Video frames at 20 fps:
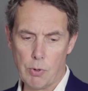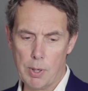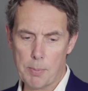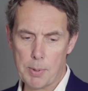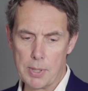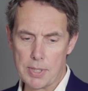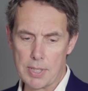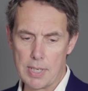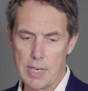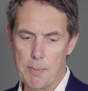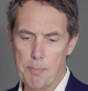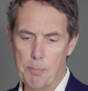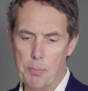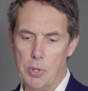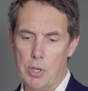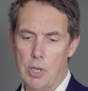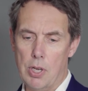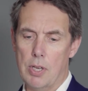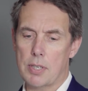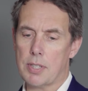Rubens
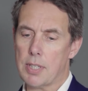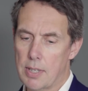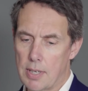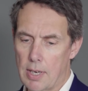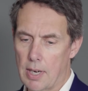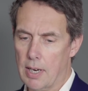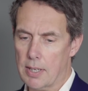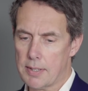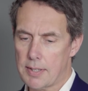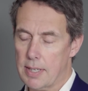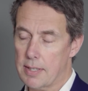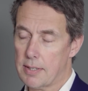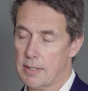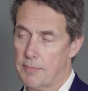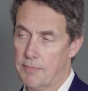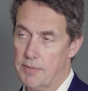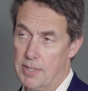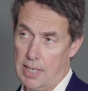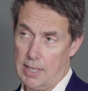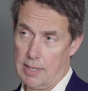imbues in her a sense
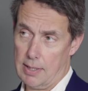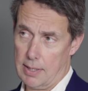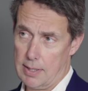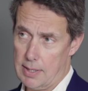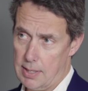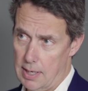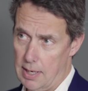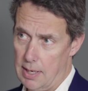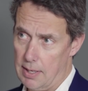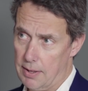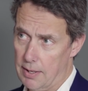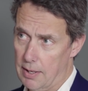of dignity